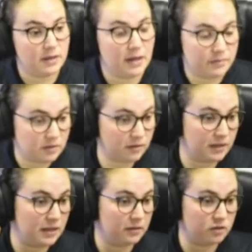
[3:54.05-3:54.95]
I'm still going to
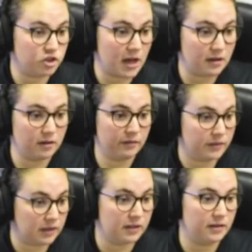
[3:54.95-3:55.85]
hear the chatter of the
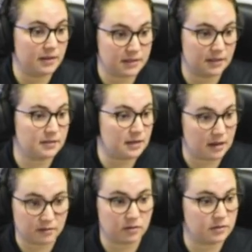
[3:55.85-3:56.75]
clarinets and the
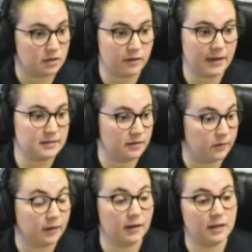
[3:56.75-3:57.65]
altos and all that stuff
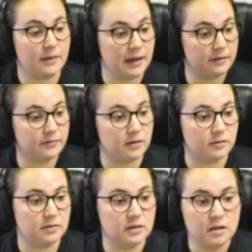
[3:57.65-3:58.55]
going on in my headphones.